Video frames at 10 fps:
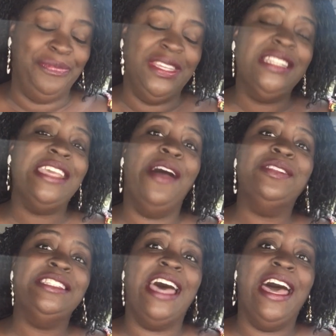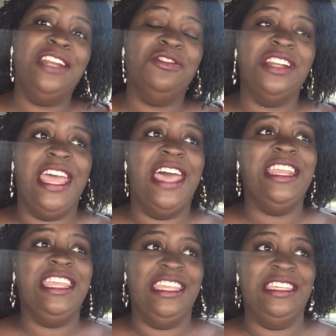The downside for
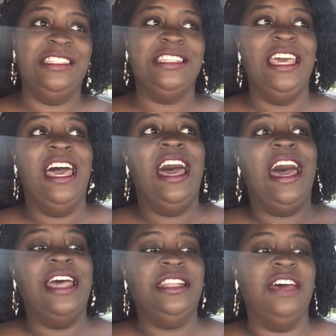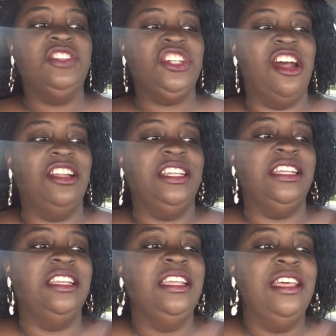that is I left
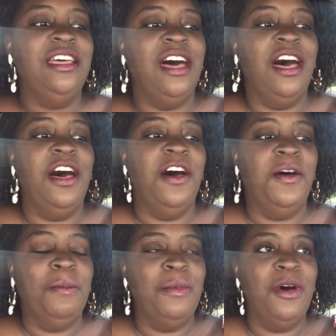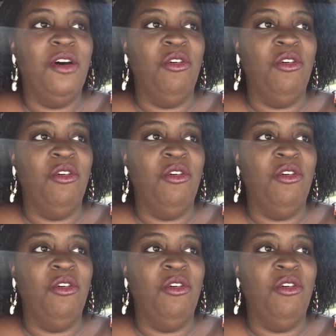Charlotte um,